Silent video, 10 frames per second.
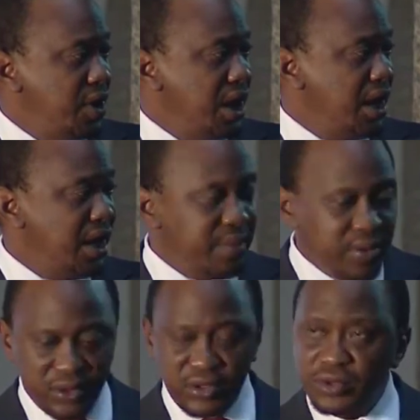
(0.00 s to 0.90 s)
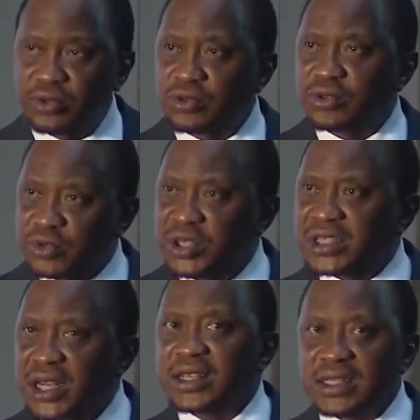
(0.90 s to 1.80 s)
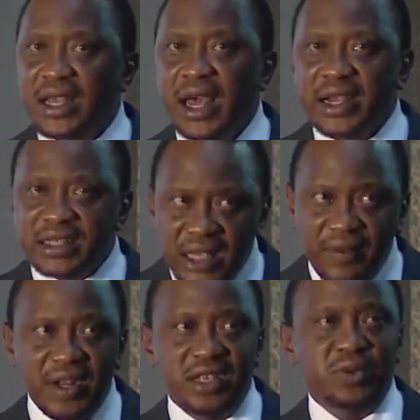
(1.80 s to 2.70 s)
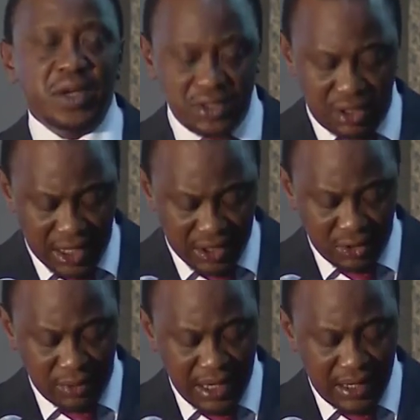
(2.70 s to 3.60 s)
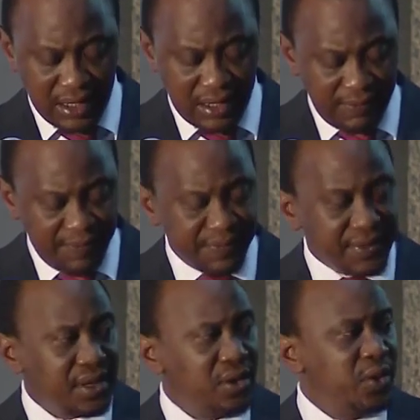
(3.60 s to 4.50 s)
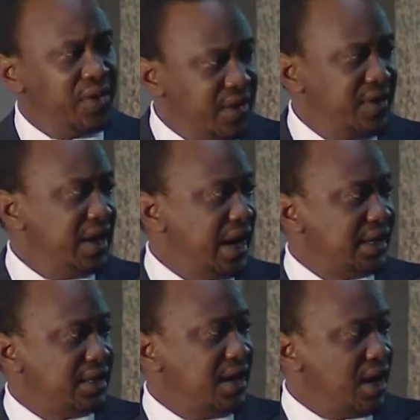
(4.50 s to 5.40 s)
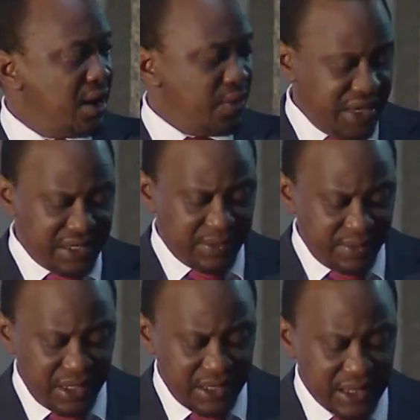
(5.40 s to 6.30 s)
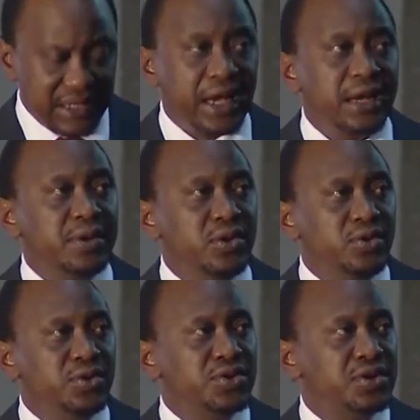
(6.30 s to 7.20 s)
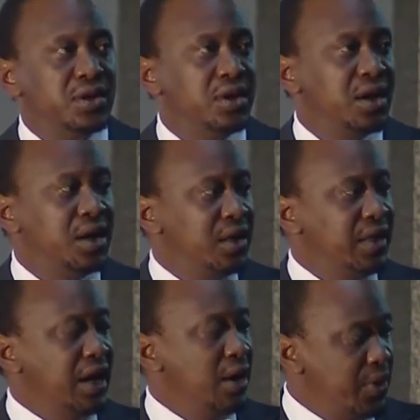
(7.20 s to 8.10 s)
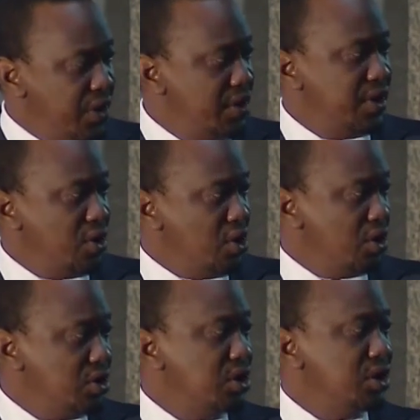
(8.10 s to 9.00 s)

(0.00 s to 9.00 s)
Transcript: we are able to discuss the Act even as we are trying to amend it, within the Act there are ways and means that can be used that are within the law